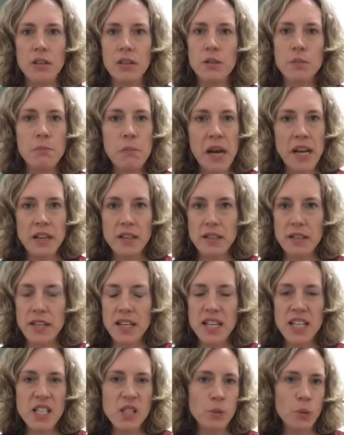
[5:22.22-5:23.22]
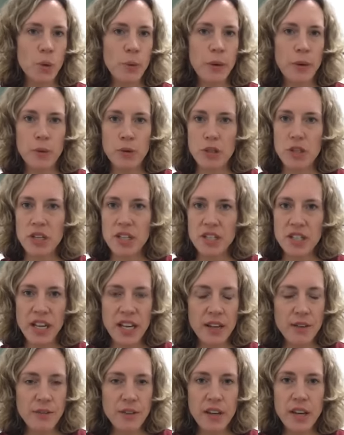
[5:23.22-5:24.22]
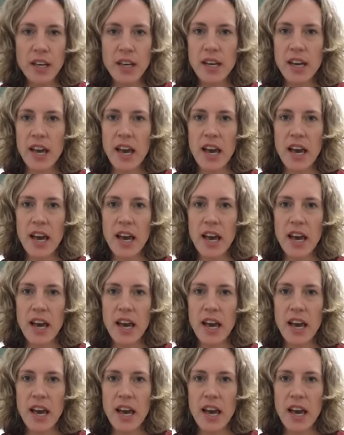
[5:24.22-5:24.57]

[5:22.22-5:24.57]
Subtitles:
Magazines, what we watch on TV,